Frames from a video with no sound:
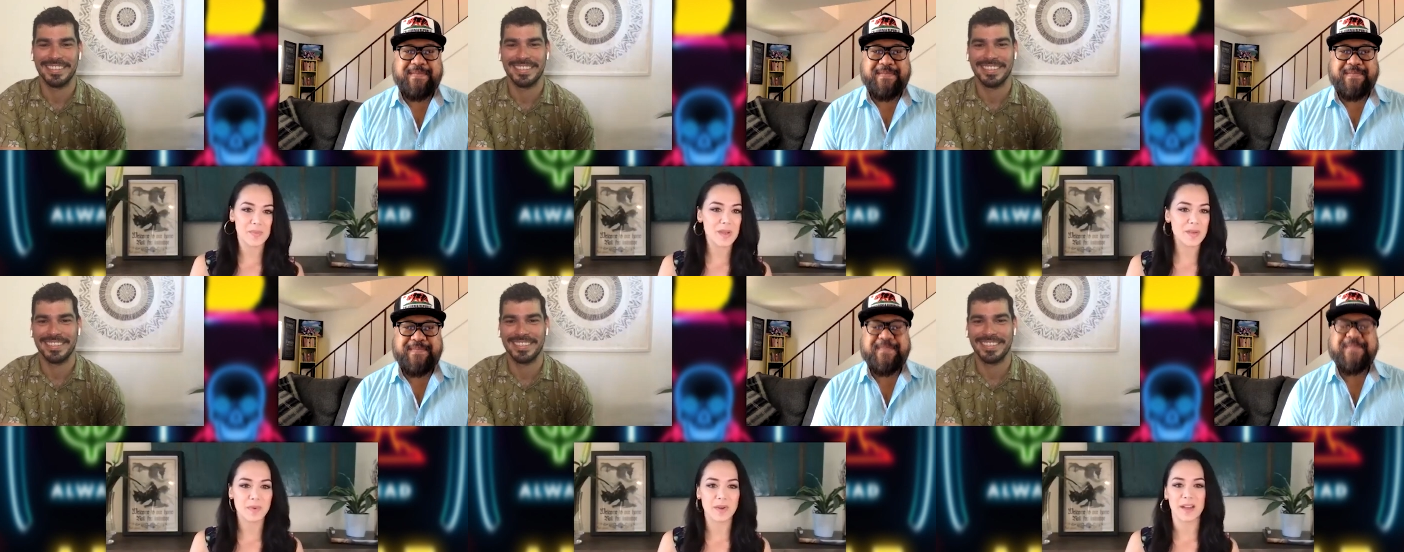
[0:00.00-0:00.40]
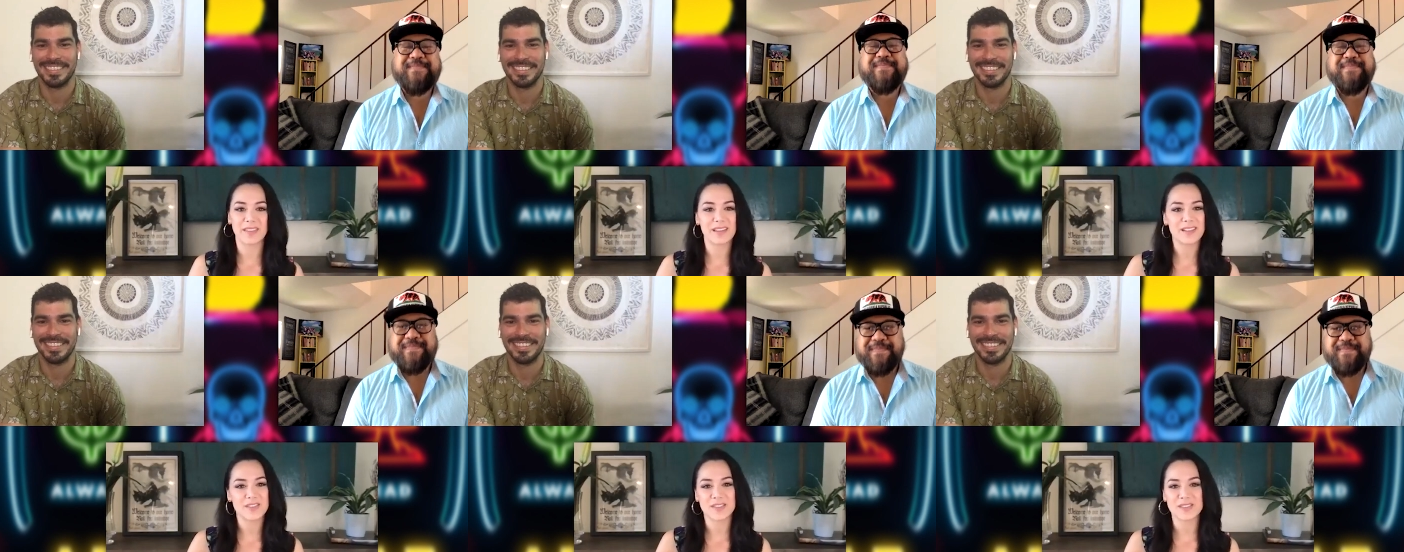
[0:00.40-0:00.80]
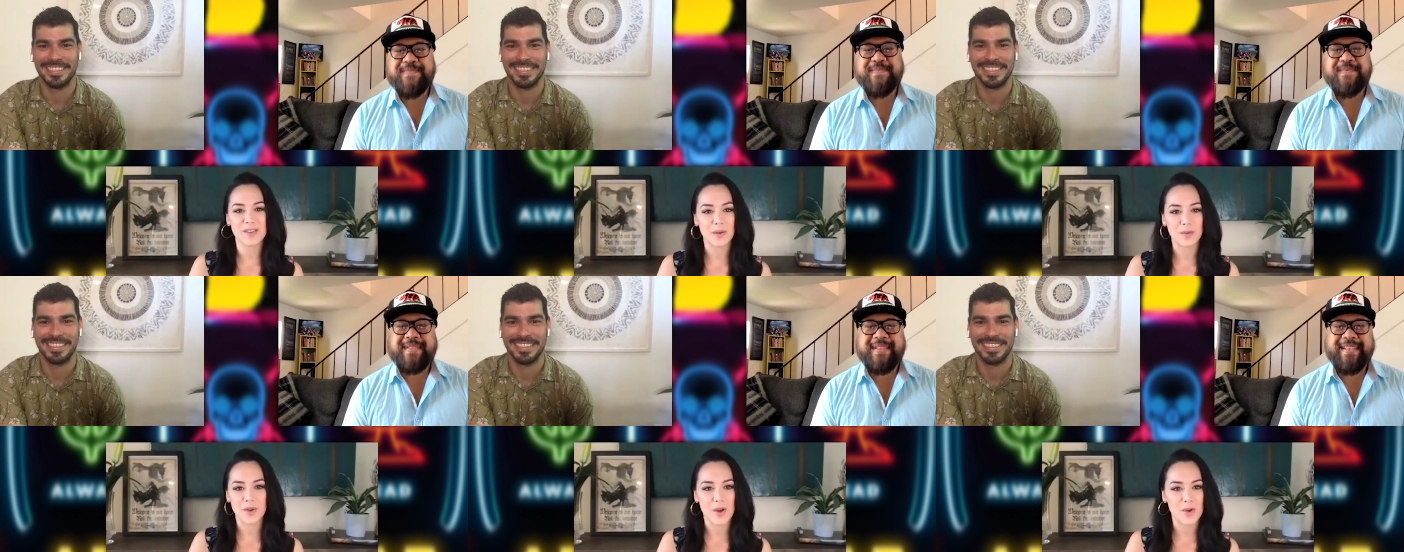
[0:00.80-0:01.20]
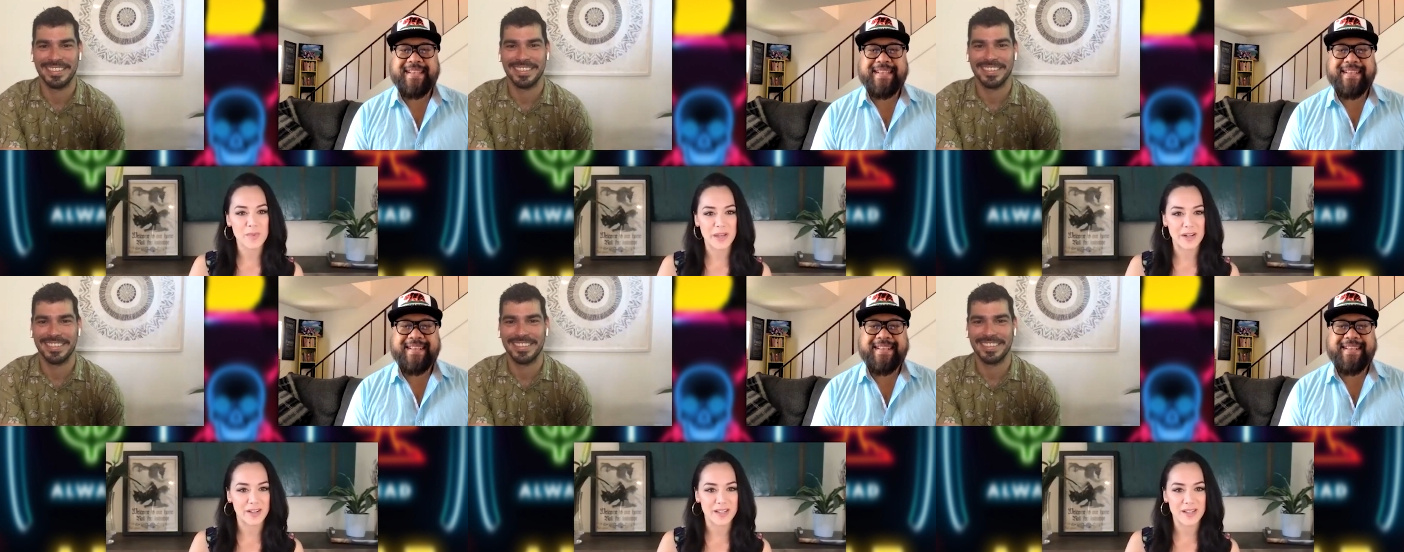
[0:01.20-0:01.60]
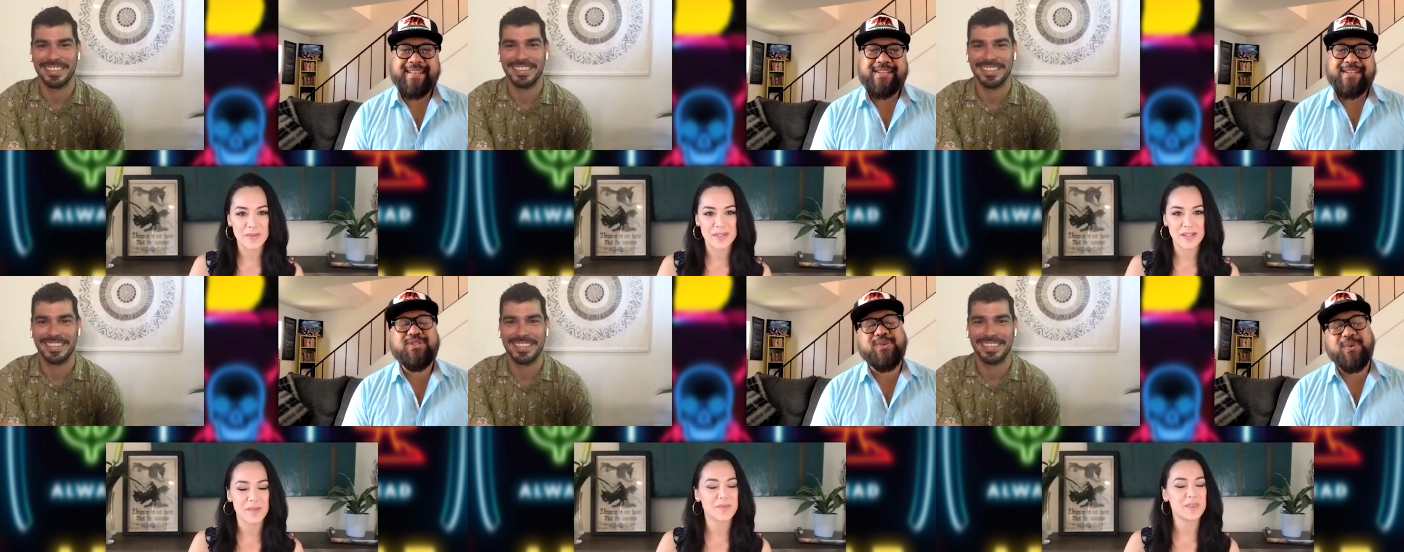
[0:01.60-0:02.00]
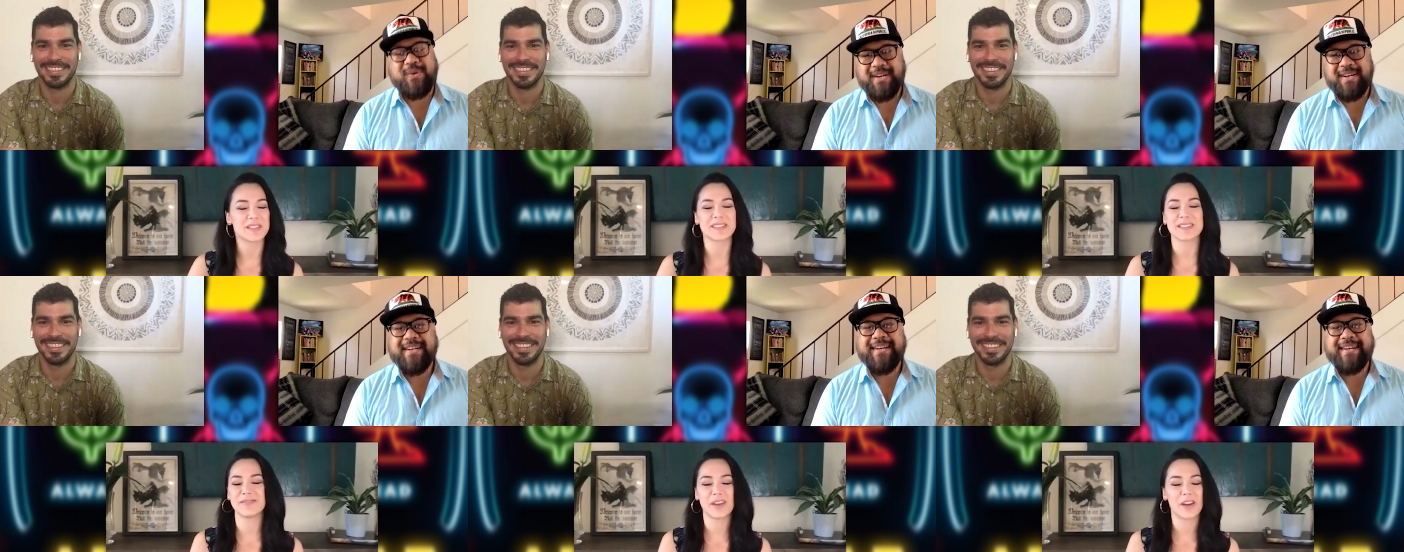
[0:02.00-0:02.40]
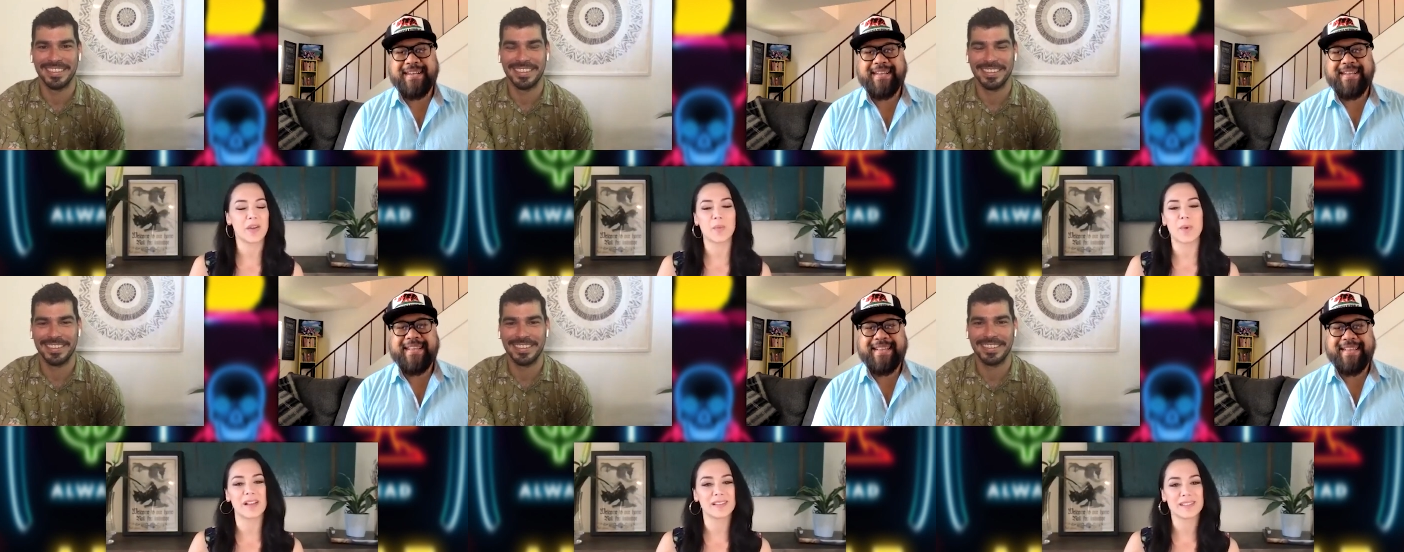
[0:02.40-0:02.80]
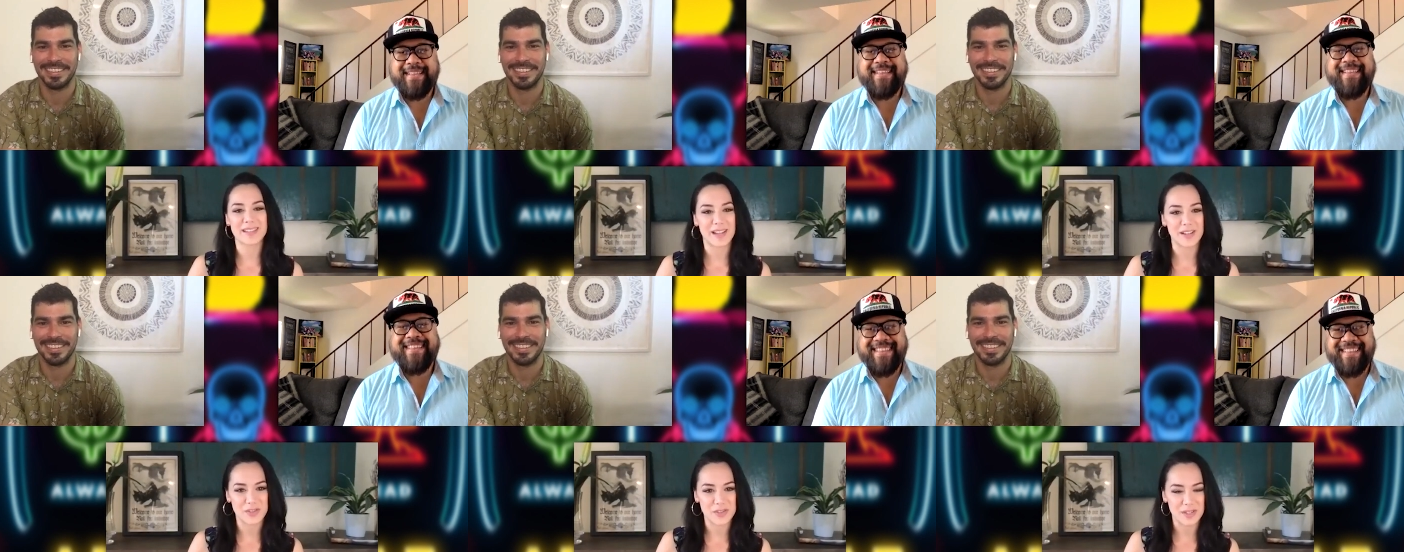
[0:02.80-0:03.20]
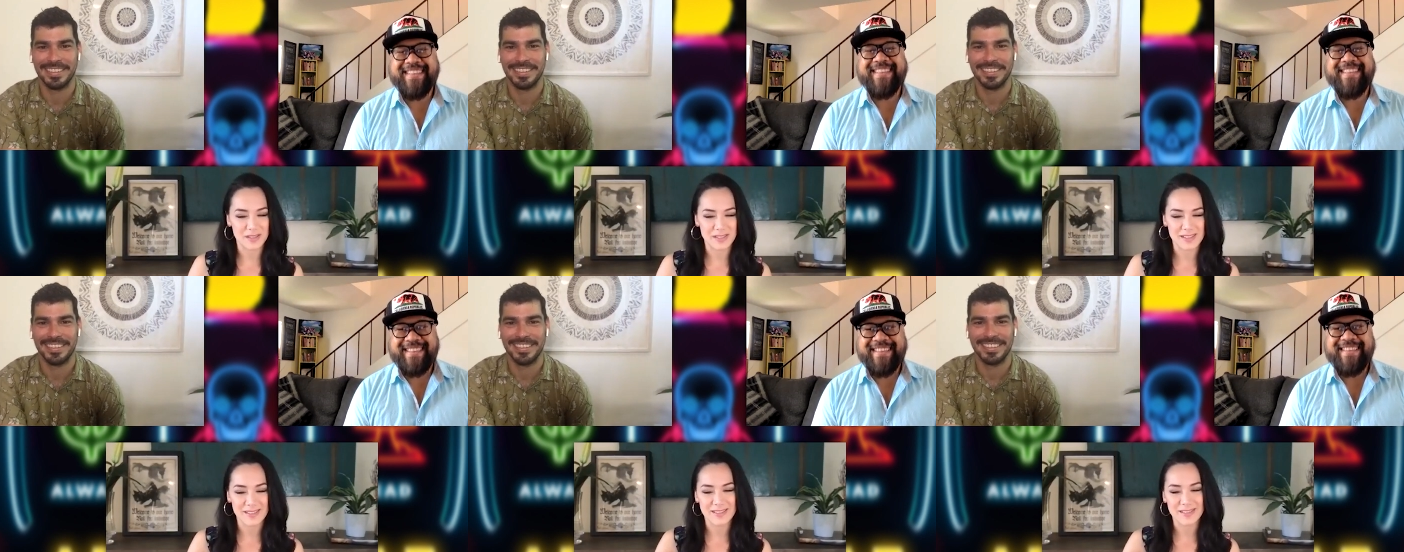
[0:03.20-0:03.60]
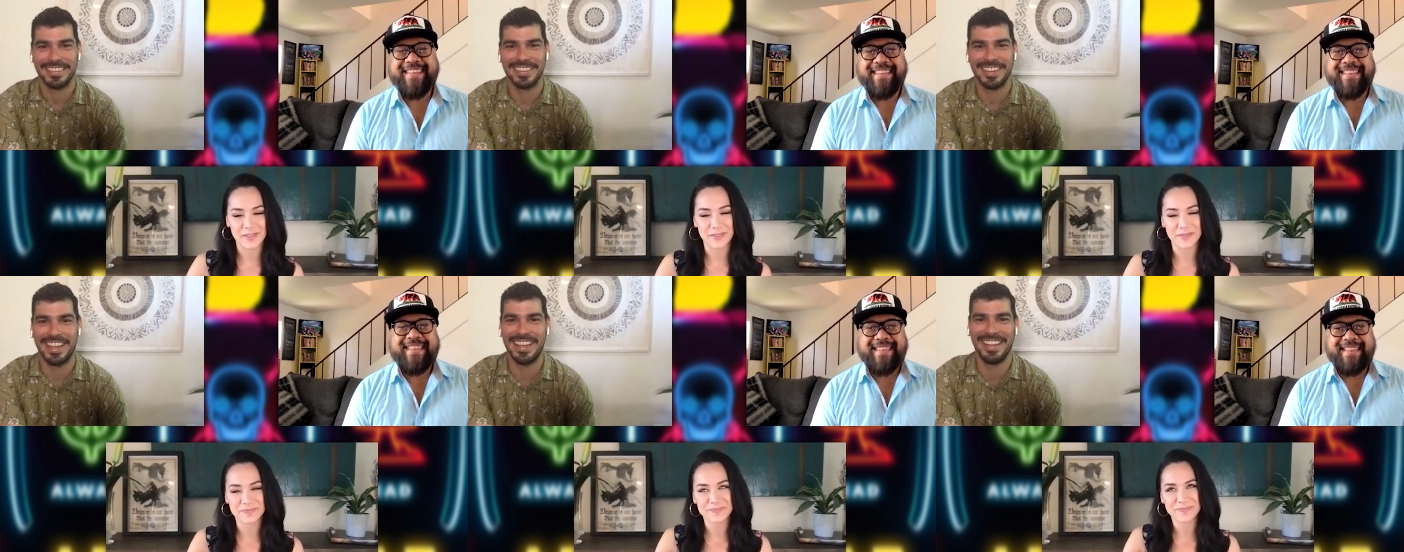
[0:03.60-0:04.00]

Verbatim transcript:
Speaker 1: people I think just don't know better. He was obviously very well intentioned. So.